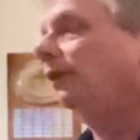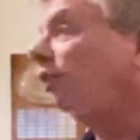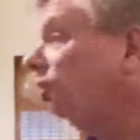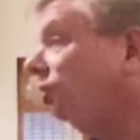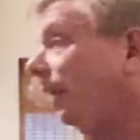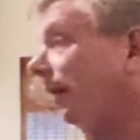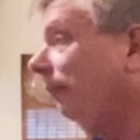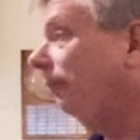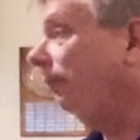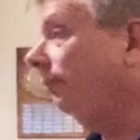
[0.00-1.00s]
in good shape?
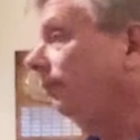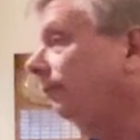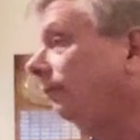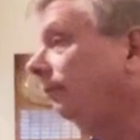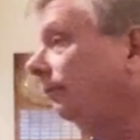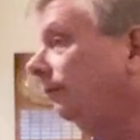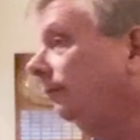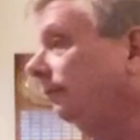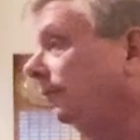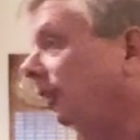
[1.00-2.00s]

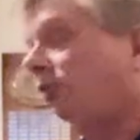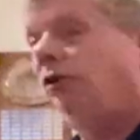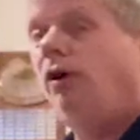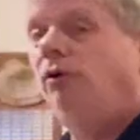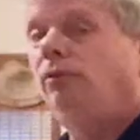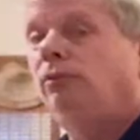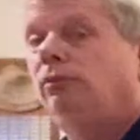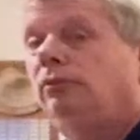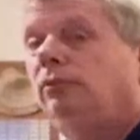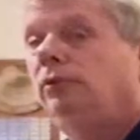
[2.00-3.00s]
Yes or no?
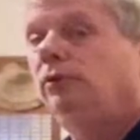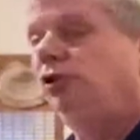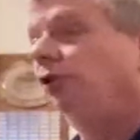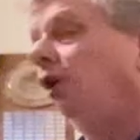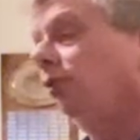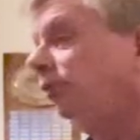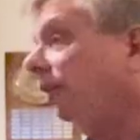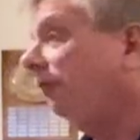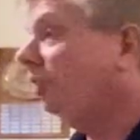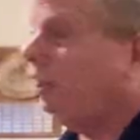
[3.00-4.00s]
Do you know? Do
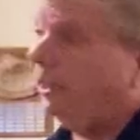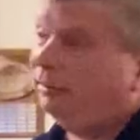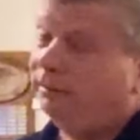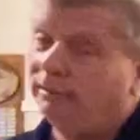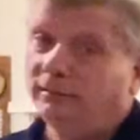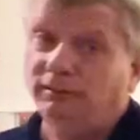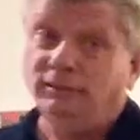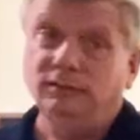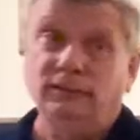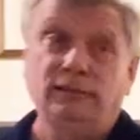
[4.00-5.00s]
you have it checked?
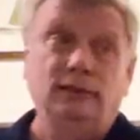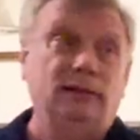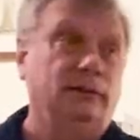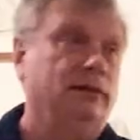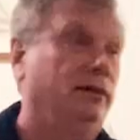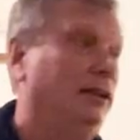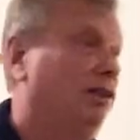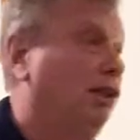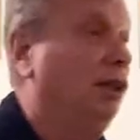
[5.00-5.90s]
Is it